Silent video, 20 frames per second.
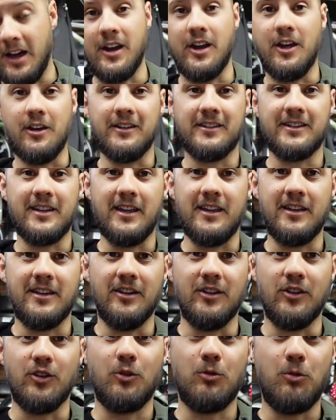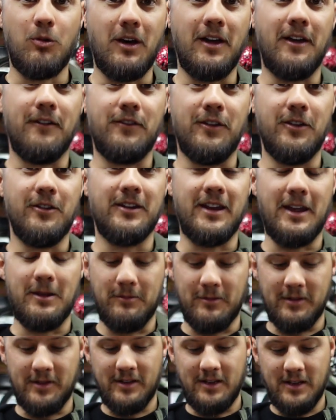I know it's taken quite a few
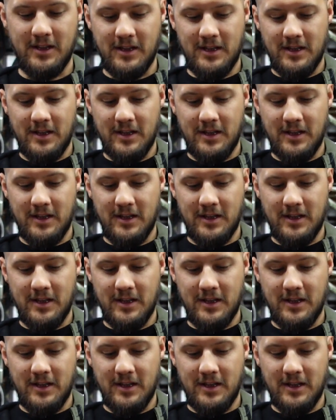attempts